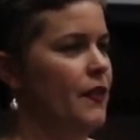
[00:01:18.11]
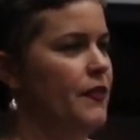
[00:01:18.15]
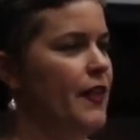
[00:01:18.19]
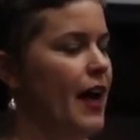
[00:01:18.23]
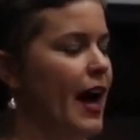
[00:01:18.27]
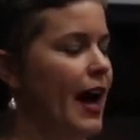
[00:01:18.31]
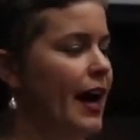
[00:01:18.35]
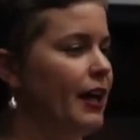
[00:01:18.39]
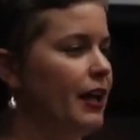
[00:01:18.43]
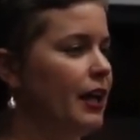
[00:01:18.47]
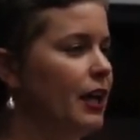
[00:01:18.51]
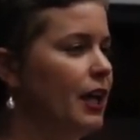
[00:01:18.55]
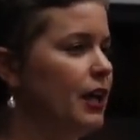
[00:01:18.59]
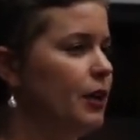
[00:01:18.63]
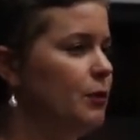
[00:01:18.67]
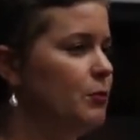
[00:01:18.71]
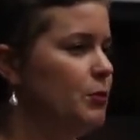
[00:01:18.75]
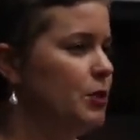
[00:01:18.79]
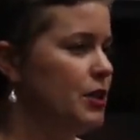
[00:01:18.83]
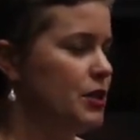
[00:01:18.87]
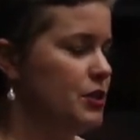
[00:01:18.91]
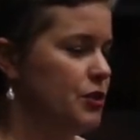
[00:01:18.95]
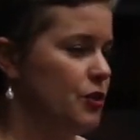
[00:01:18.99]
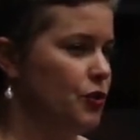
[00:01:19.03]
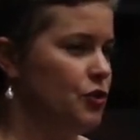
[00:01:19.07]
that can
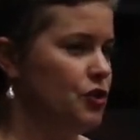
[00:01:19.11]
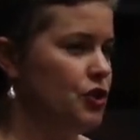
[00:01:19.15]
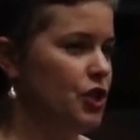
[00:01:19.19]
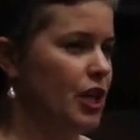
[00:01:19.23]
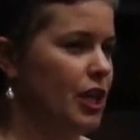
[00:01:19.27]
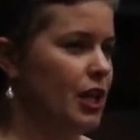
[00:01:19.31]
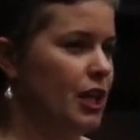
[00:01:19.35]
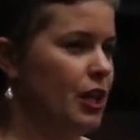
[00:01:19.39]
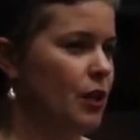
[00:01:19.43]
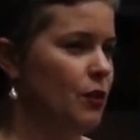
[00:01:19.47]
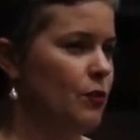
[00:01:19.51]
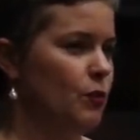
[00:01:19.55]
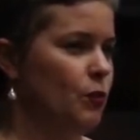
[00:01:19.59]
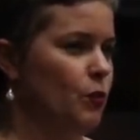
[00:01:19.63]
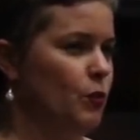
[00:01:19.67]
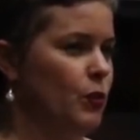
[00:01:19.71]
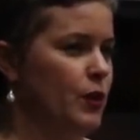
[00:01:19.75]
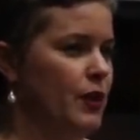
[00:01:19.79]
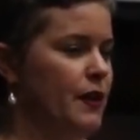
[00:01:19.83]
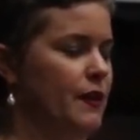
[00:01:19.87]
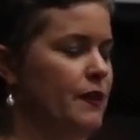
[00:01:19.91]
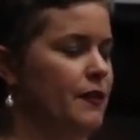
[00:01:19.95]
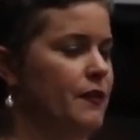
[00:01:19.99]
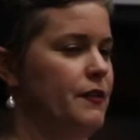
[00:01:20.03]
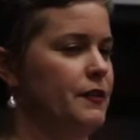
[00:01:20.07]
be associated
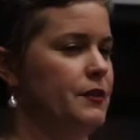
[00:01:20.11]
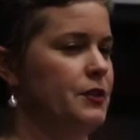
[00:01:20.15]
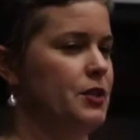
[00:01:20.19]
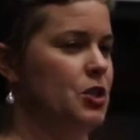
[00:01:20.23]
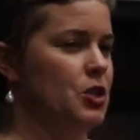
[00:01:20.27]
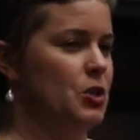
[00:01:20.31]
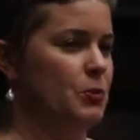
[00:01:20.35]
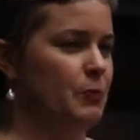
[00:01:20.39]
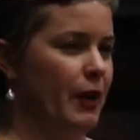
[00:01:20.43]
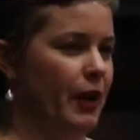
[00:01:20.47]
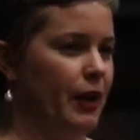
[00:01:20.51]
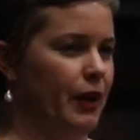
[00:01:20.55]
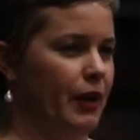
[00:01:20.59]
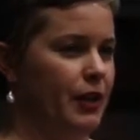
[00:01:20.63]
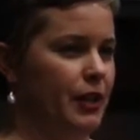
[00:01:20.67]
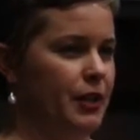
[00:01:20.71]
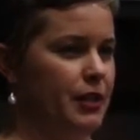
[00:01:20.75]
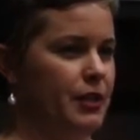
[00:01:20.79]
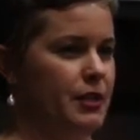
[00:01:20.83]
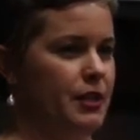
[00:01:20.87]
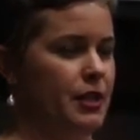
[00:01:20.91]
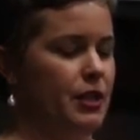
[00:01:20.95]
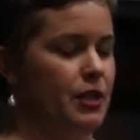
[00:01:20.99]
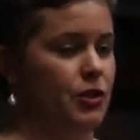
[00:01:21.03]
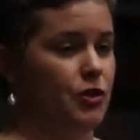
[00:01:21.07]
with
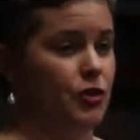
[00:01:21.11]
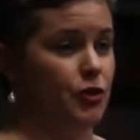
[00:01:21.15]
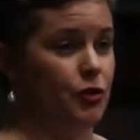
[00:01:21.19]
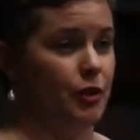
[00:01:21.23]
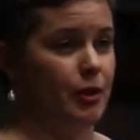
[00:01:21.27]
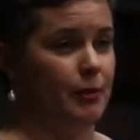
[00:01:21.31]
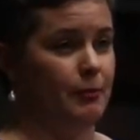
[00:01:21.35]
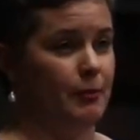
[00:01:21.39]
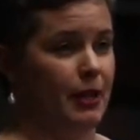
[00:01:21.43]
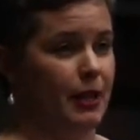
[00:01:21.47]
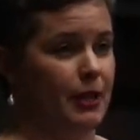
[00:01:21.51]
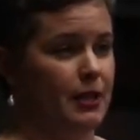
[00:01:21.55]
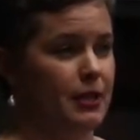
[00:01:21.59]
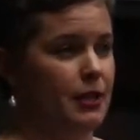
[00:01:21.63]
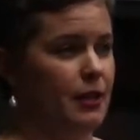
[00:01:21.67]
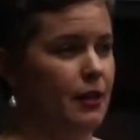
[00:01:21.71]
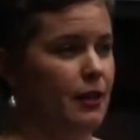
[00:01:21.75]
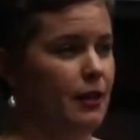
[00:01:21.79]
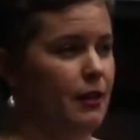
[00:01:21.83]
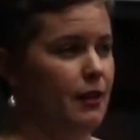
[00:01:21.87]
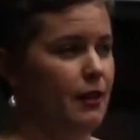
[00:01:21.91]
disparities in treatment.